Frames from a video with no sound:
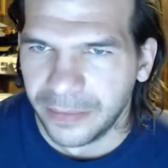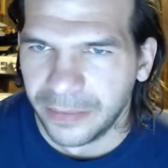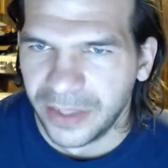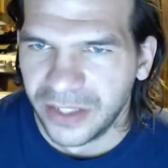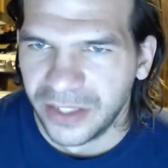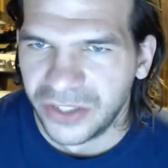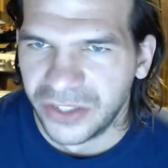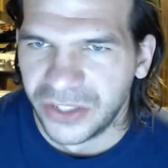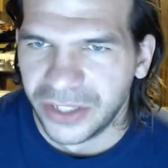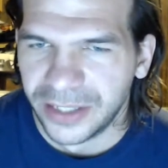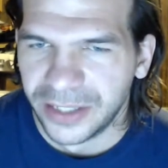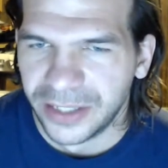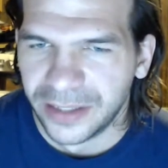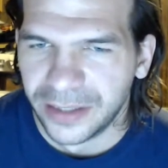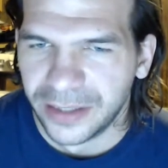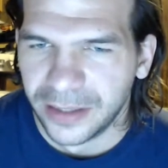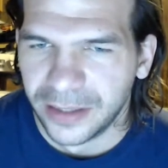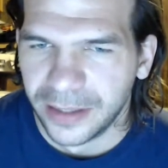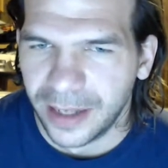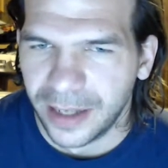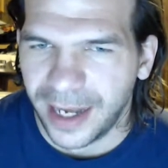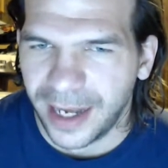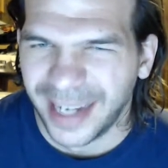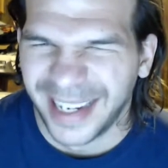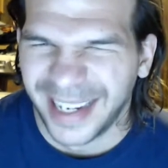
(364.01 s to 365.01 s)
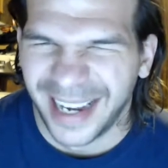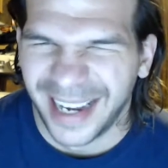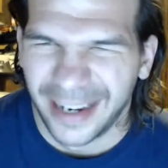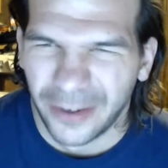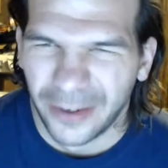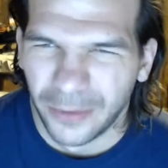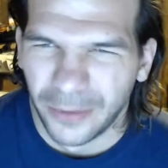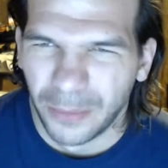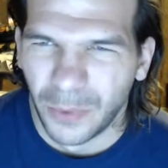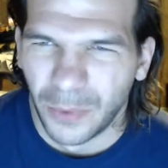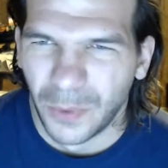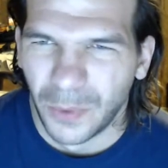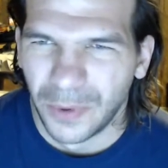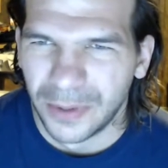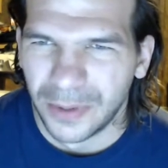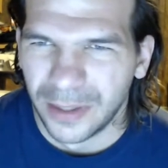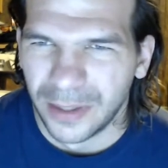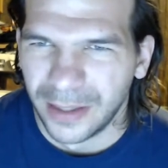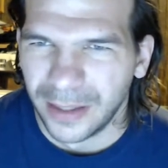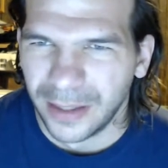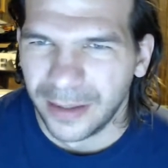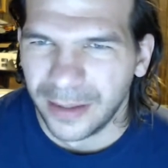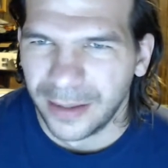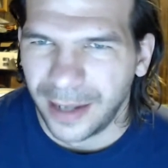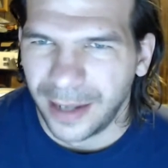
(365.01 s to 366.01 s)
It's just I cater more to
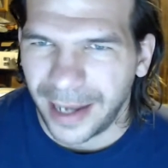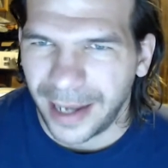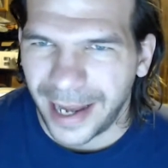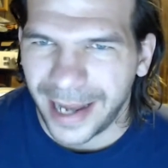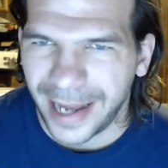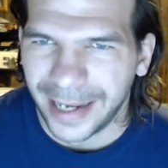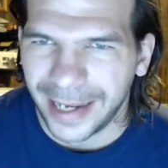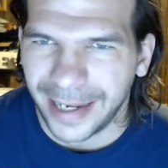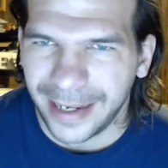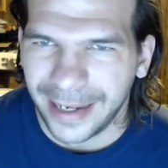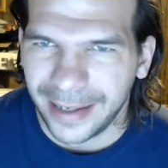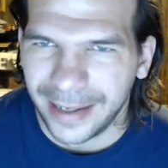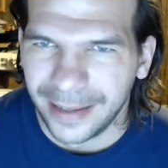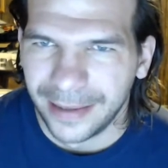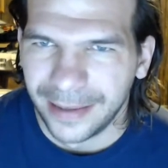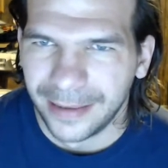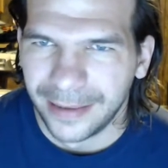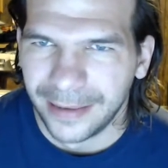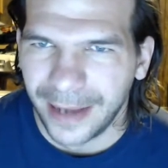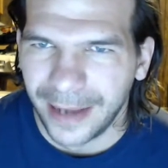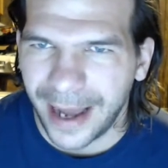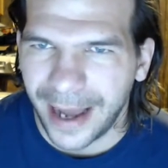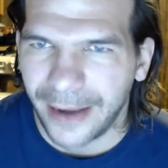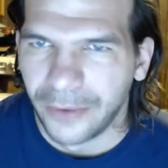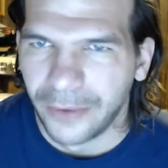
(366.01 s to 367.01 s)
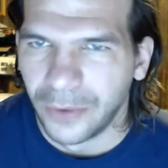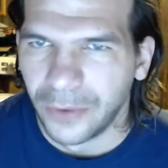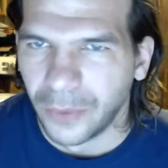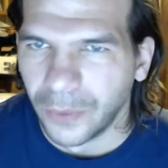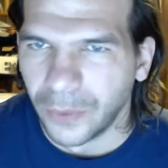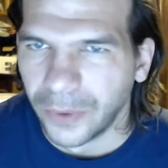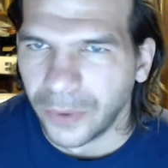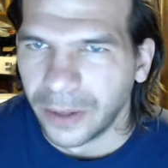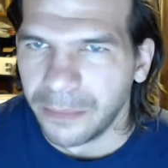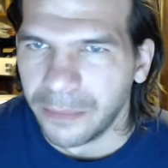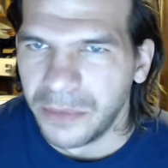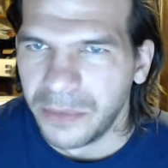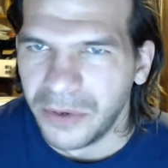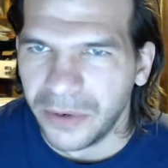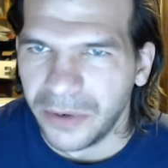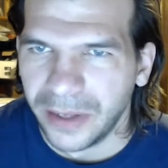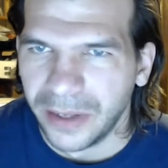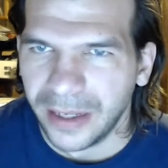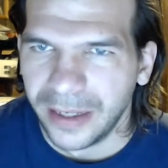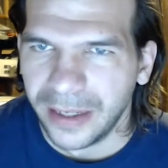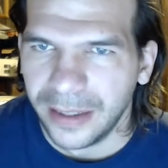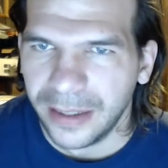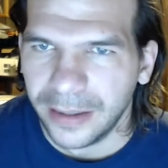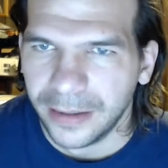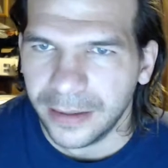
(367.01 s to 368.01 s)
the hiking and outdoor
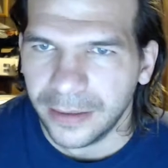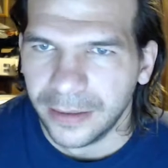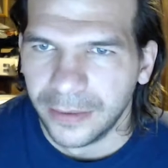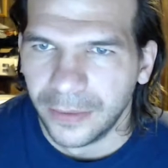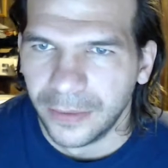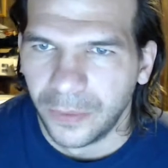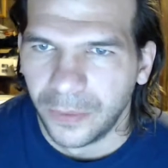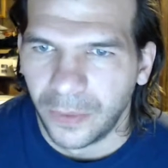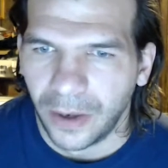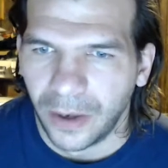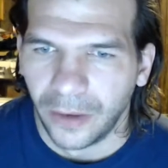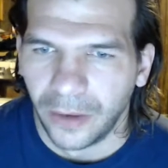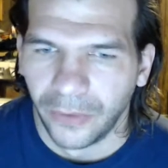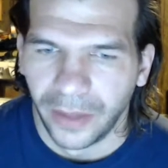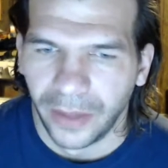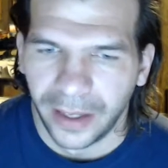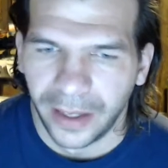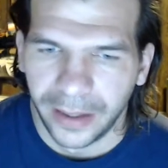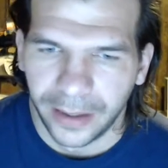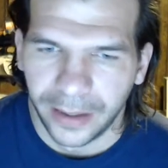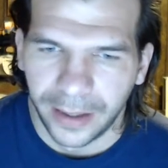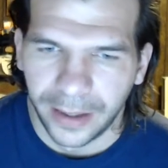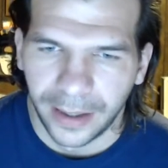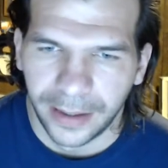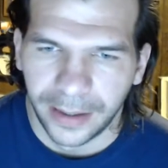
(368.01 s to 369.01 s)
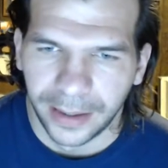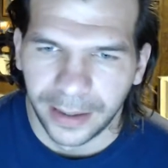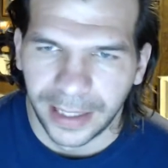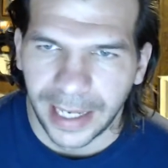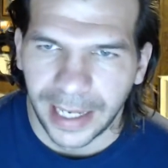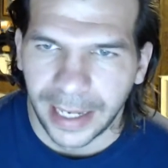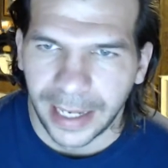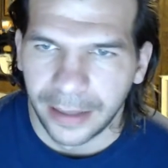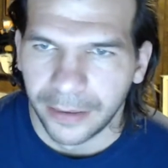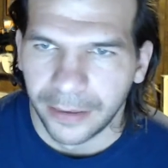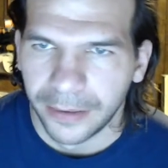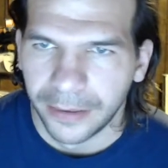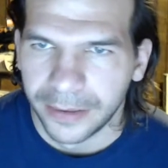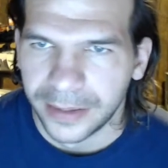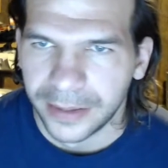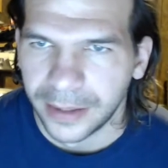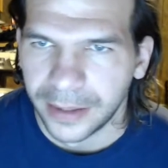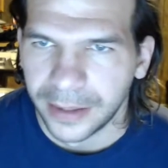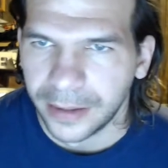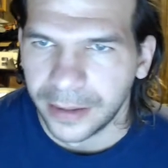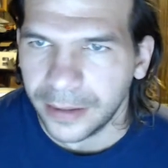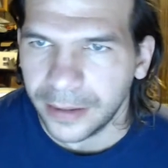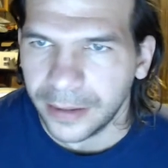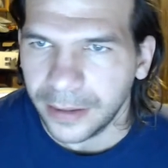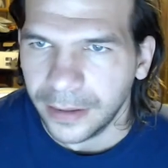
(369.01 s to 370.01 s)
community while they kind of cater
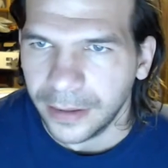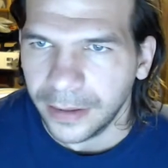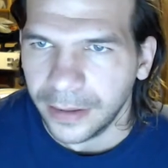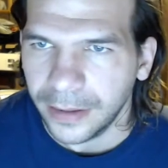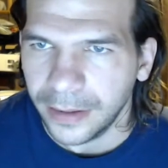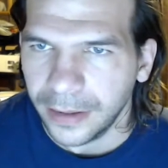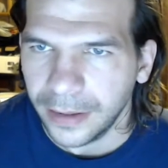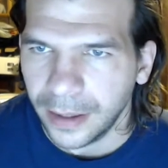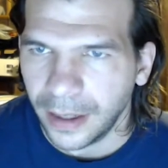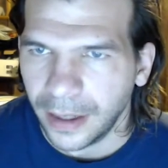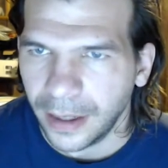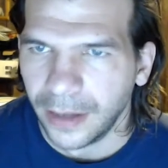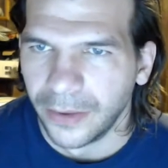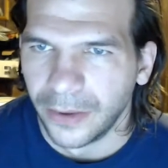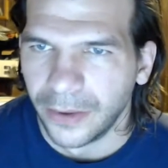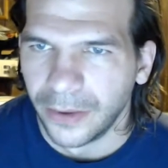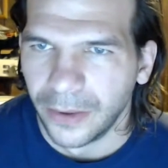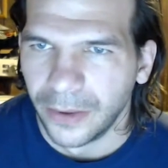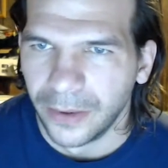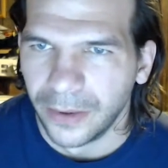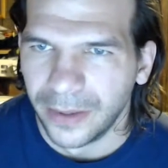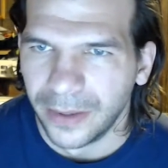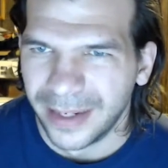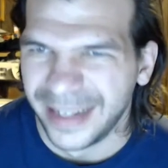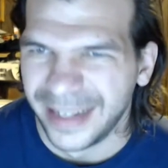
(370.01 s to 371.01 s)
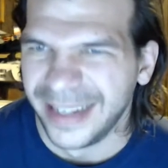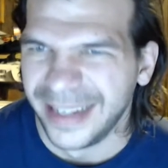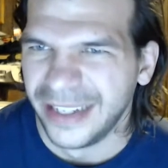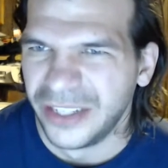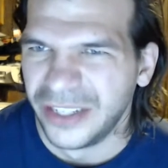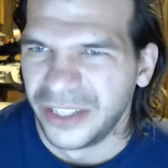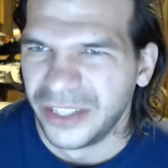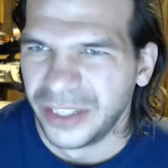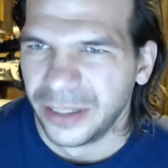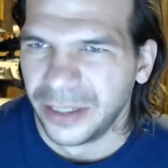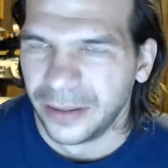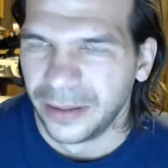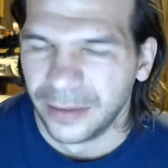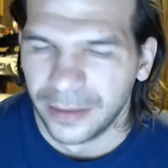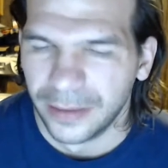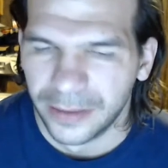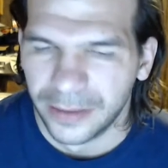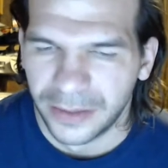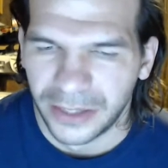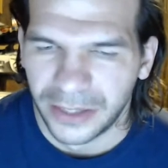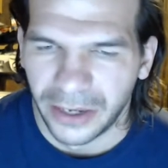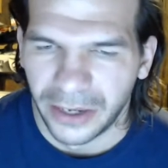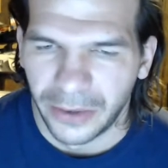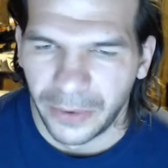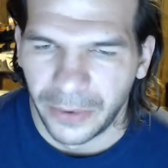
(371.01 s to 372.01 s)
to other niche.
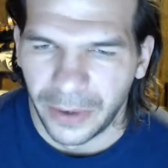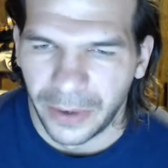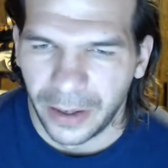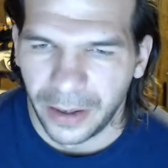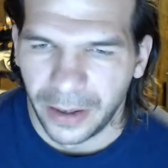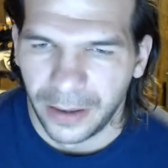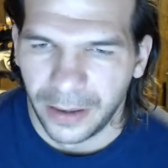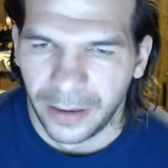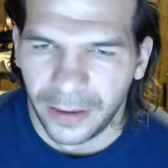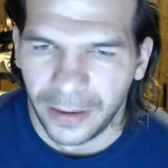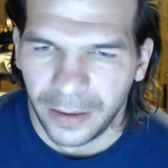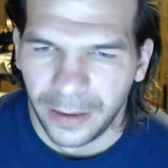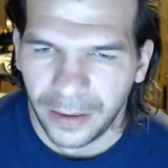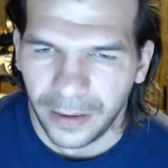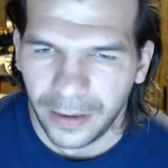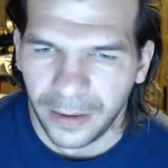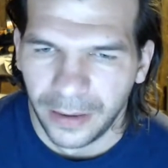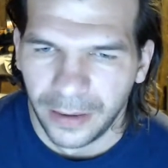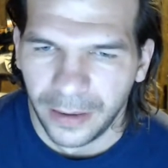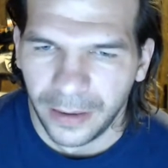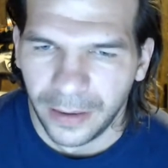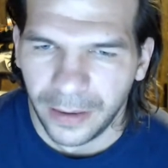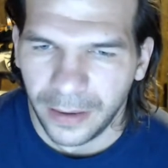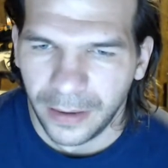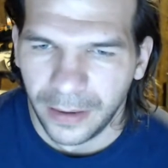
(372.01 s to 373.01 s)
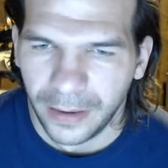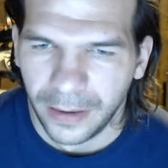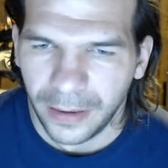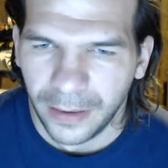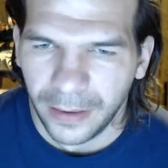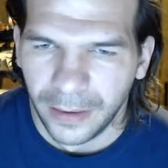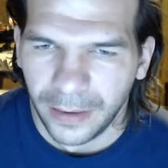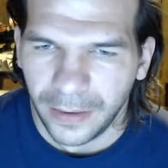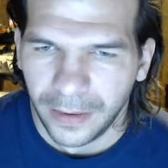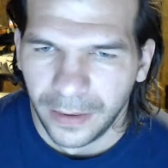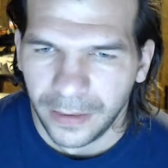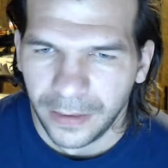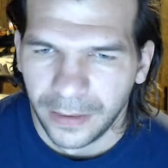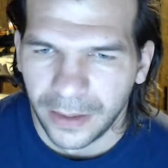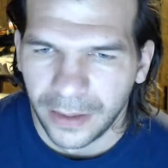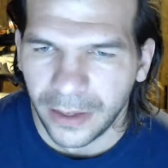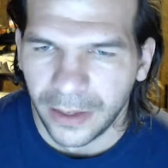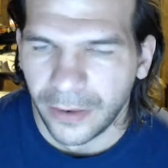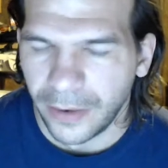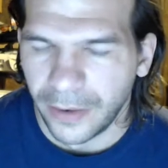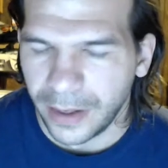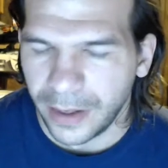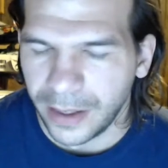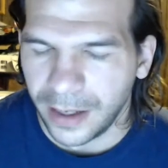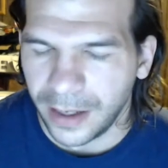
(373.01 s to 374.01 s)
So,
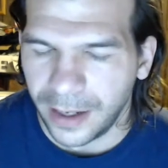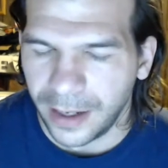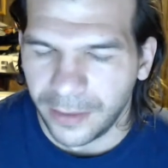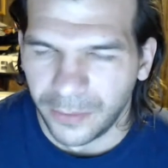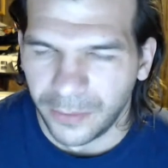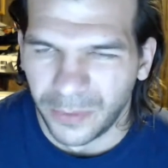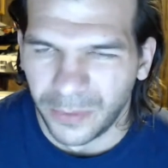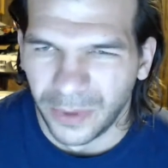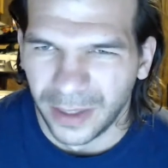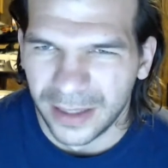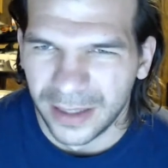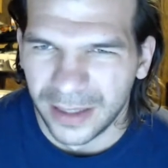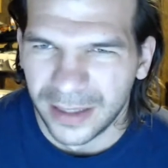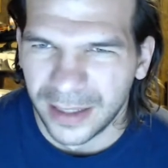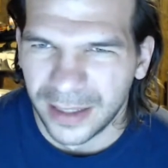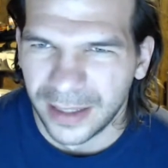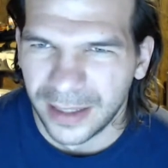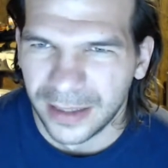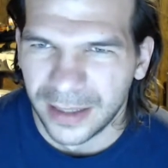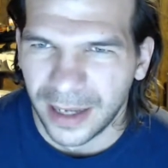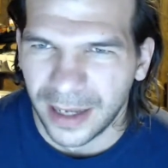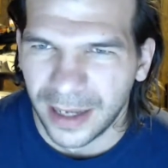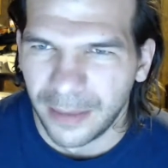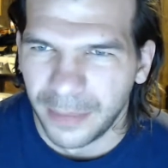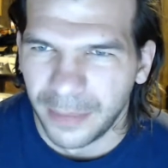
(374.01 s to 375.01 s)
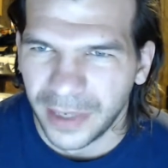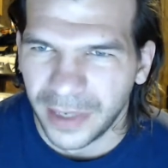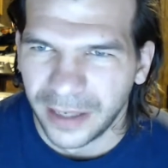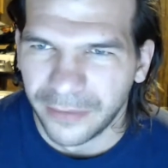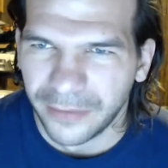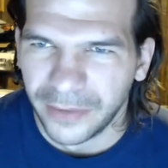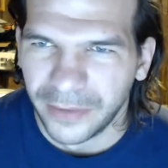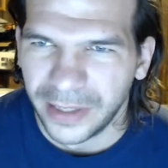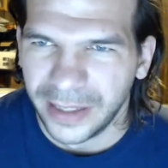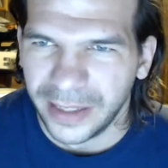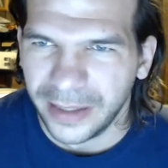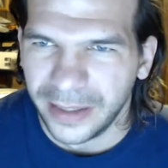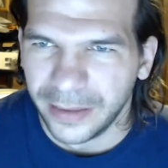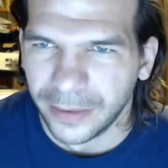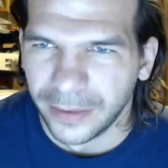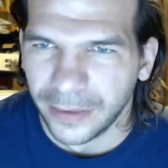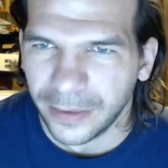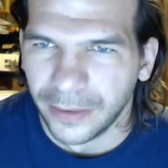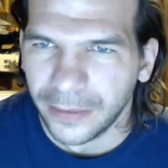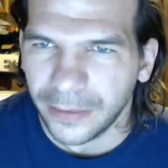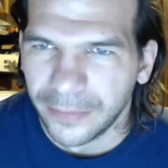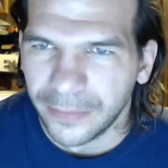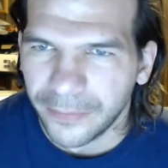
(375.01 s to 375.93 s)
I don't really see it as that big of a deal.